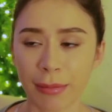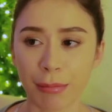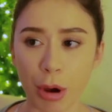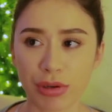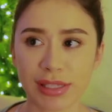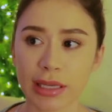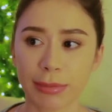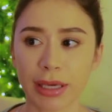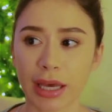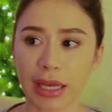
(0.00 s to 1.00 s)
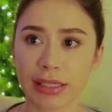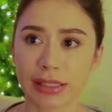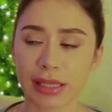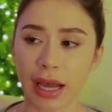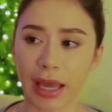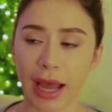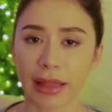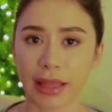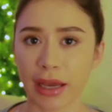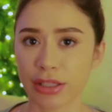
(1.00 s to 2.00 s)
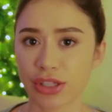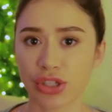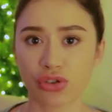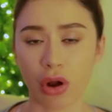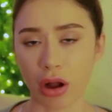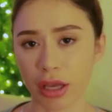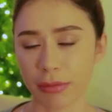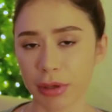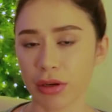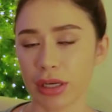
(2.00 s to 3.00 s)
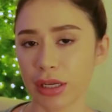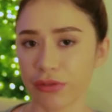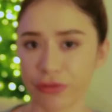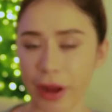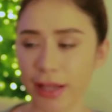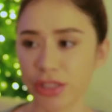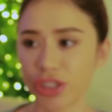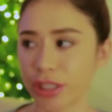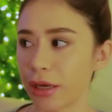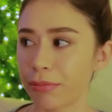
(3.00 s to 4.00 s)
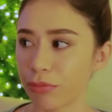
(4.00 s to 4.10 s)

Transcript: mostly because I had that strong community of friendship